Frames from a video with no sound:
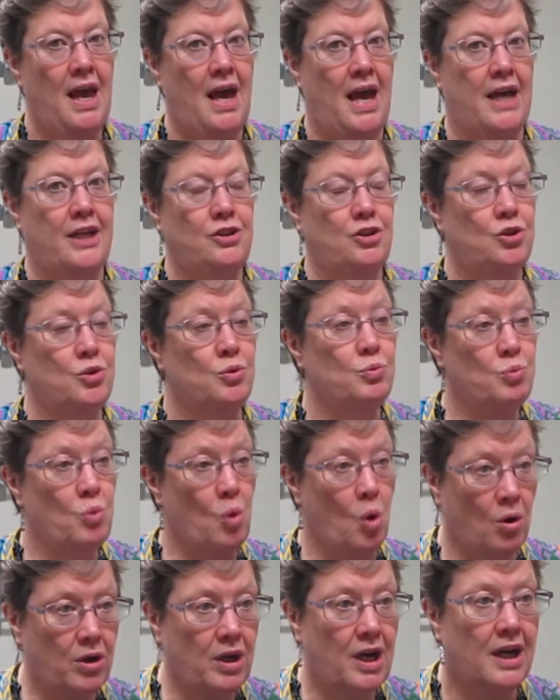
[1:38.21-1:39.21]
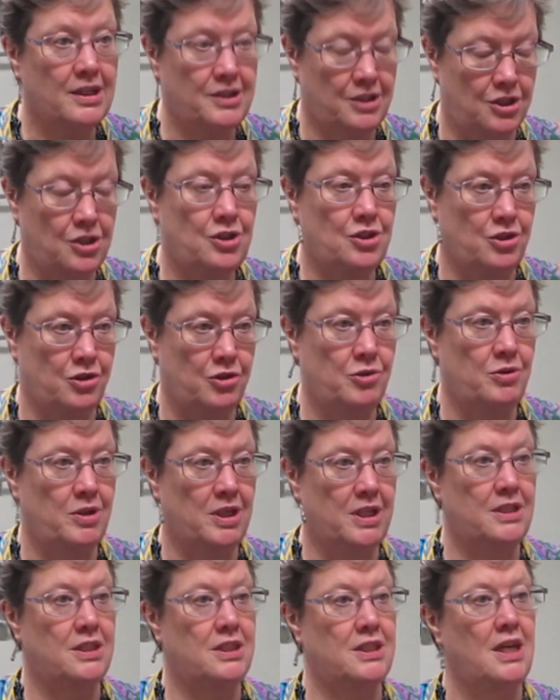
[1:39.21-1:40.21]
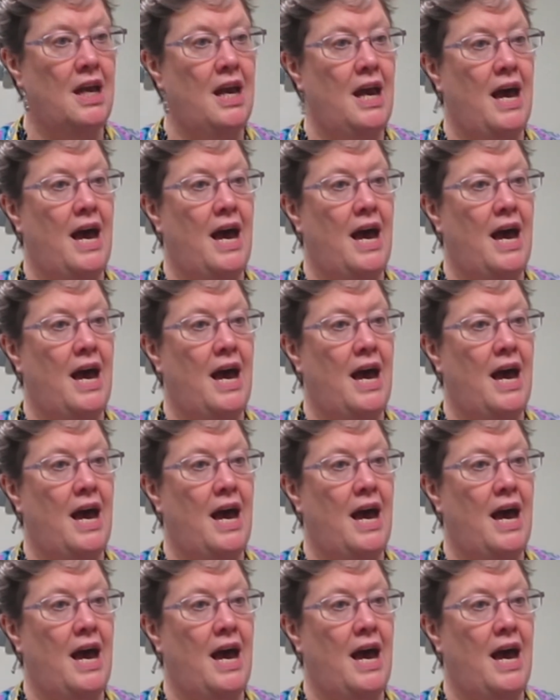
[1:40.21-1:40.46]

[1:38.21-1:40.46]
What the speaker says: and to walk us through it